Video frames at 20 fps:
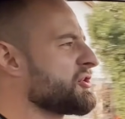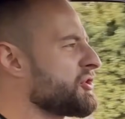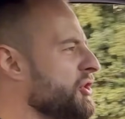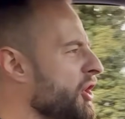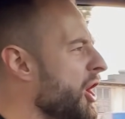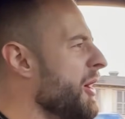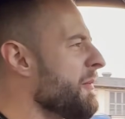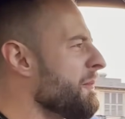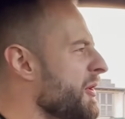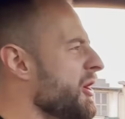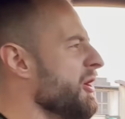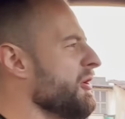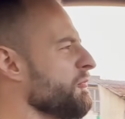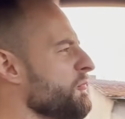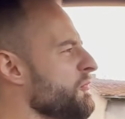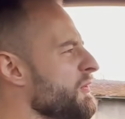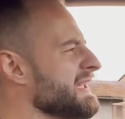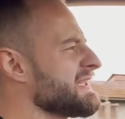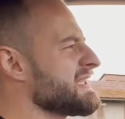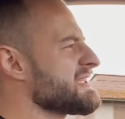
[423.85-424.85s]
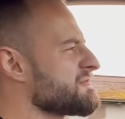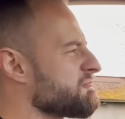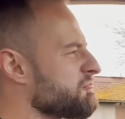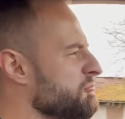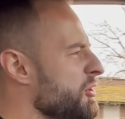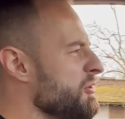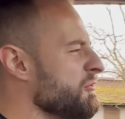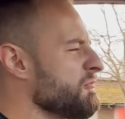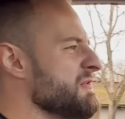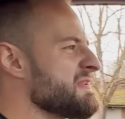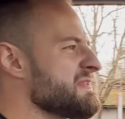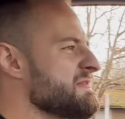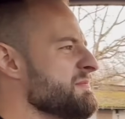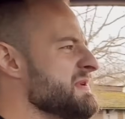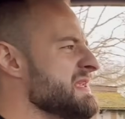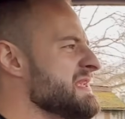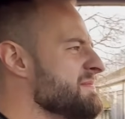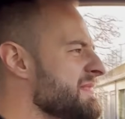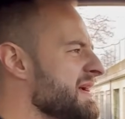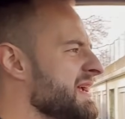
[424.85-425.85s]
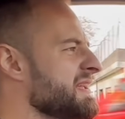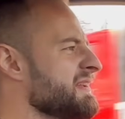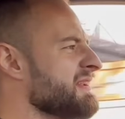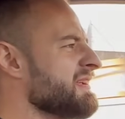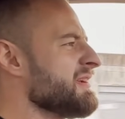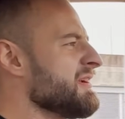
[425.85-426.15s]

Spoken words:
Come on, what is wrong with me, man?